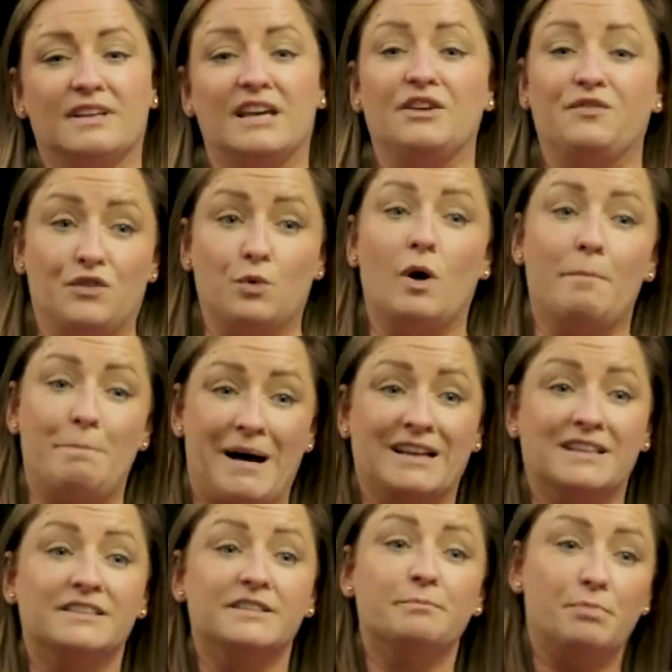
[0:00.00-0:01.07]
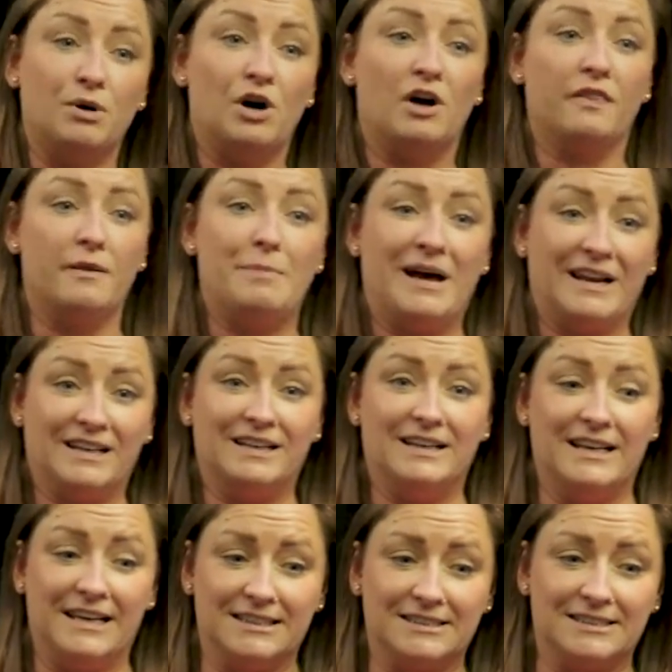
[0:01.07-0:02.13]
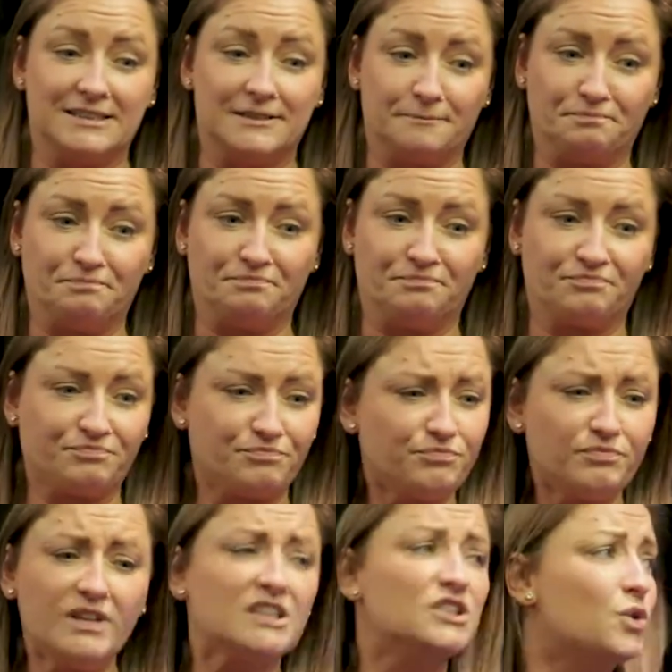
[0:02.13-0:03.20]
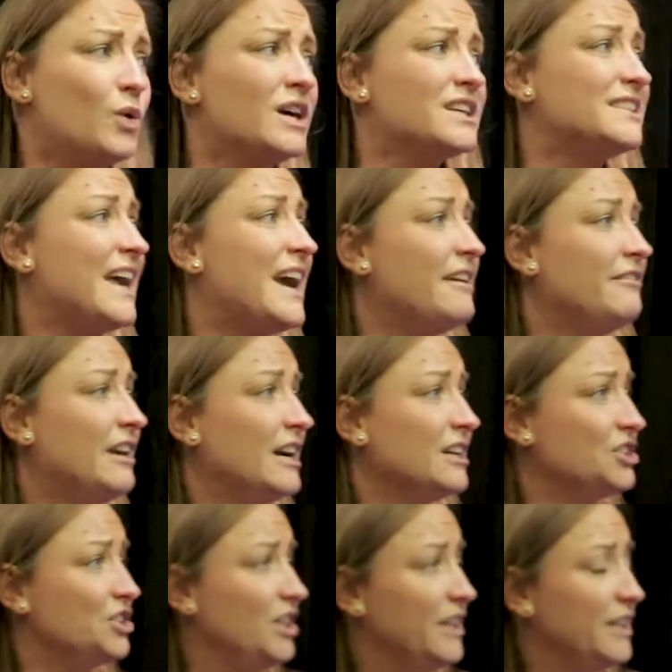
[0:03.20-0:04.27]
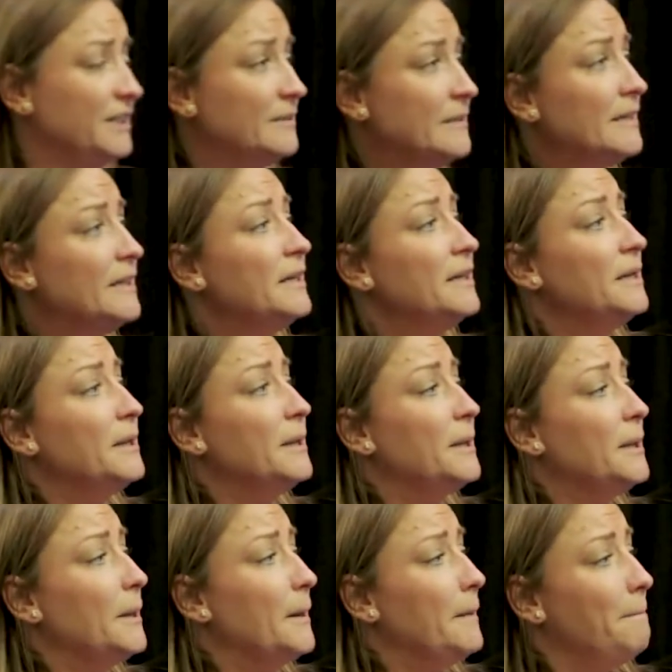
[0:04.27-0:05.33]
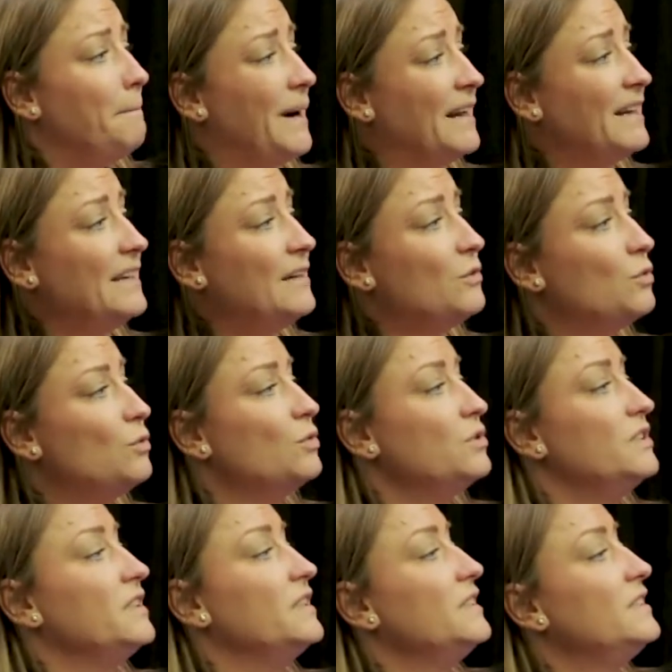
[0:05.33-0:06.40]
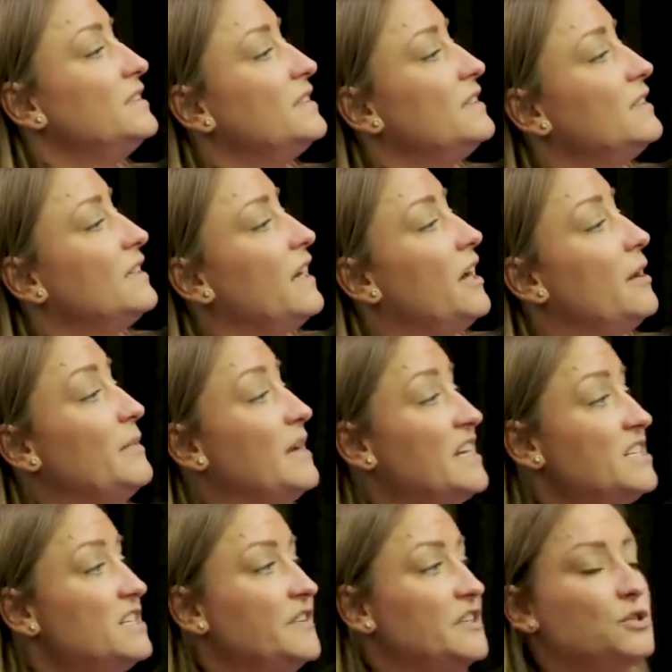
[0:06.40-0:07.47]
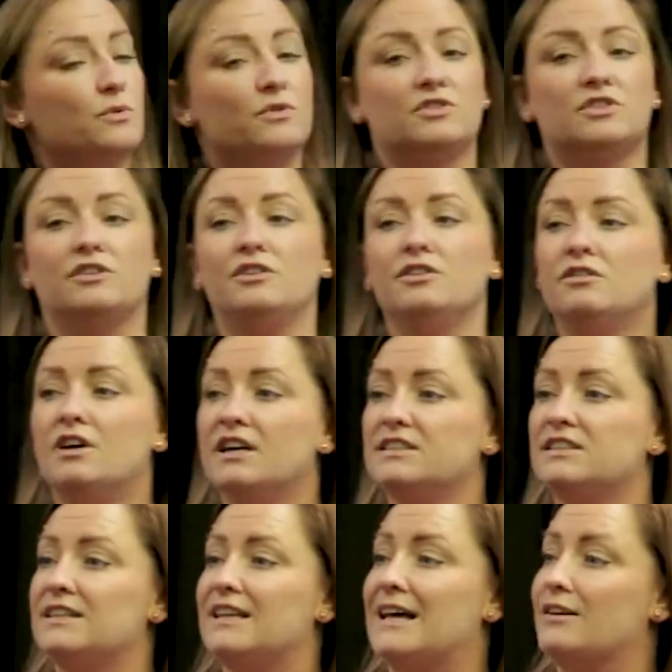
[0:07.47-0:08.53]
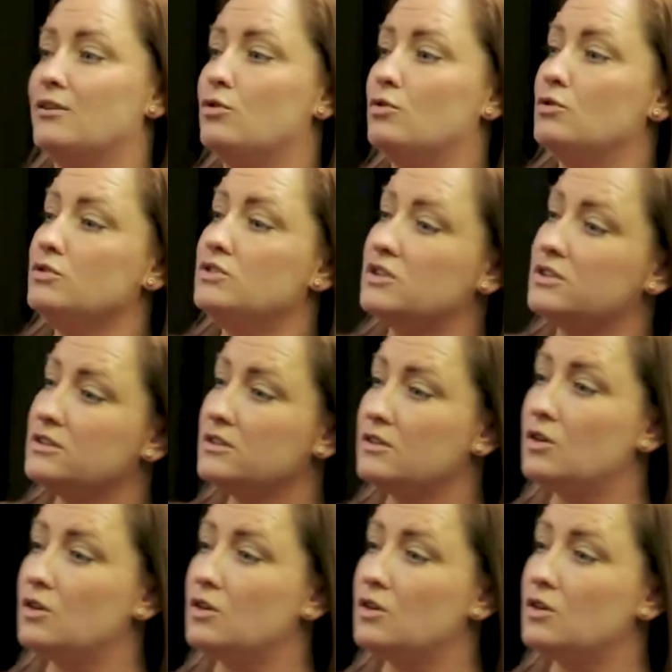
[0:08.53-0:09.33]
if you are banned and put on the banned list. It's quite scary, actually. Banning orders, individuals, so you guys as landlords,